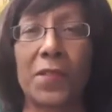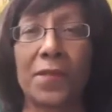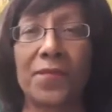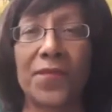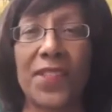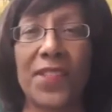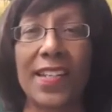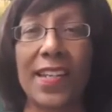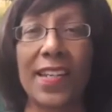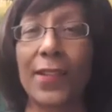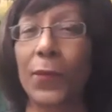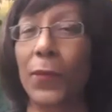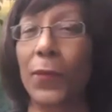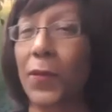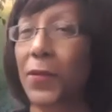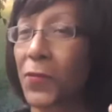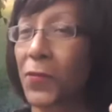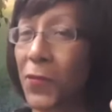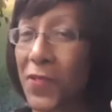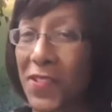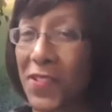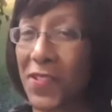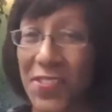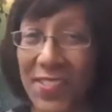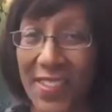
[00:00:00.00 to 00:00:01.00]
In other words, we
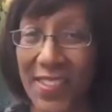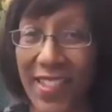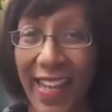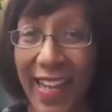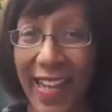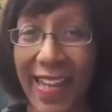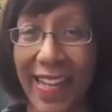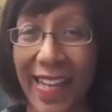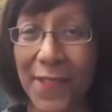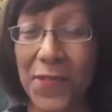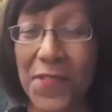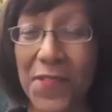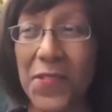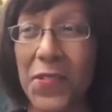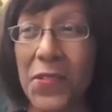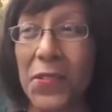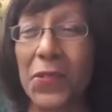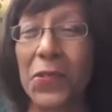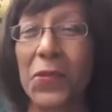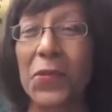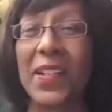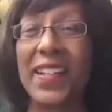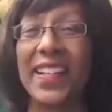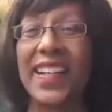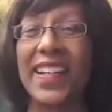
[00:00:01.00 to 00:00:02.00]
just have to
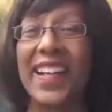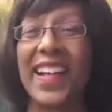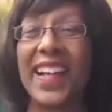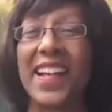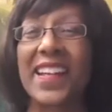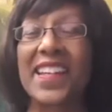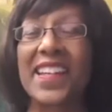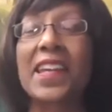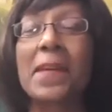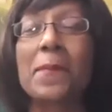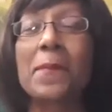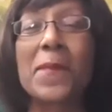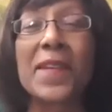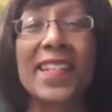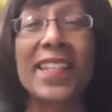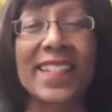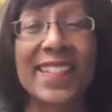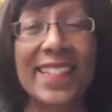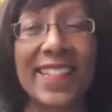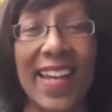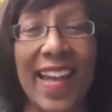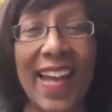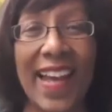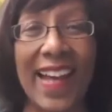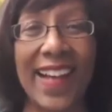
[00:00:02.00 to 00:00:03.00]
keep it
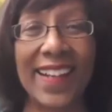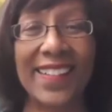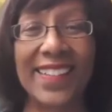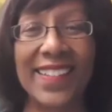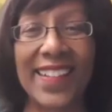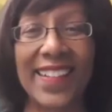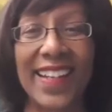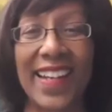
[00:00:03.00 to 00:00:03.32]
intact